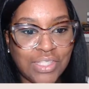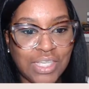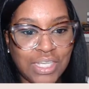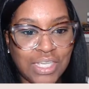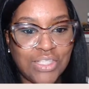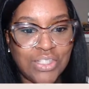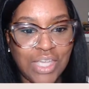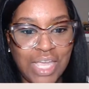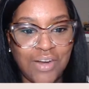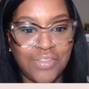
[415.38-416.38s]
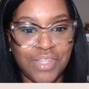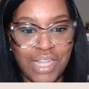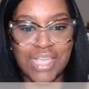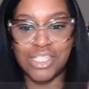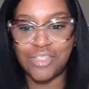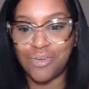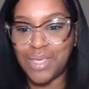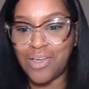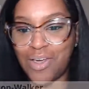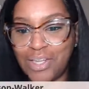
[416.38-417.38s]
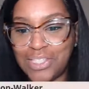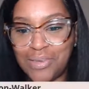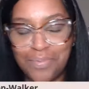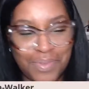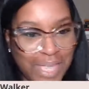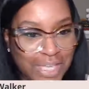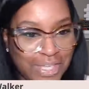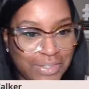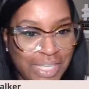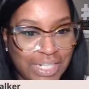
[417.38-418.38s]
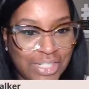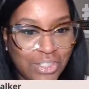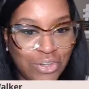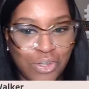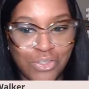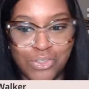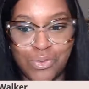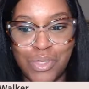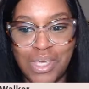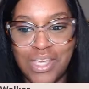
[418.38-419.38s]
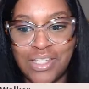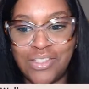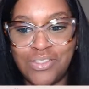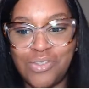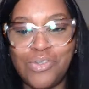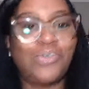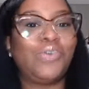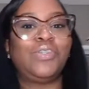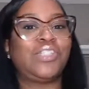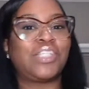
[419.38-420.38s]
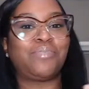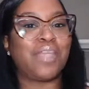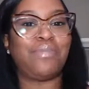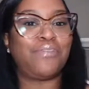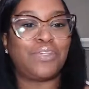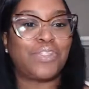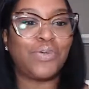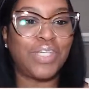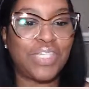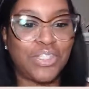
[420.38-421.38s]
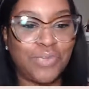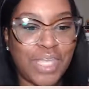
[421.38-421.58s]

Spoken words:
it is. The hair and the glasses for me. Awesome. Thank you, ladies. You just make me feel so good. So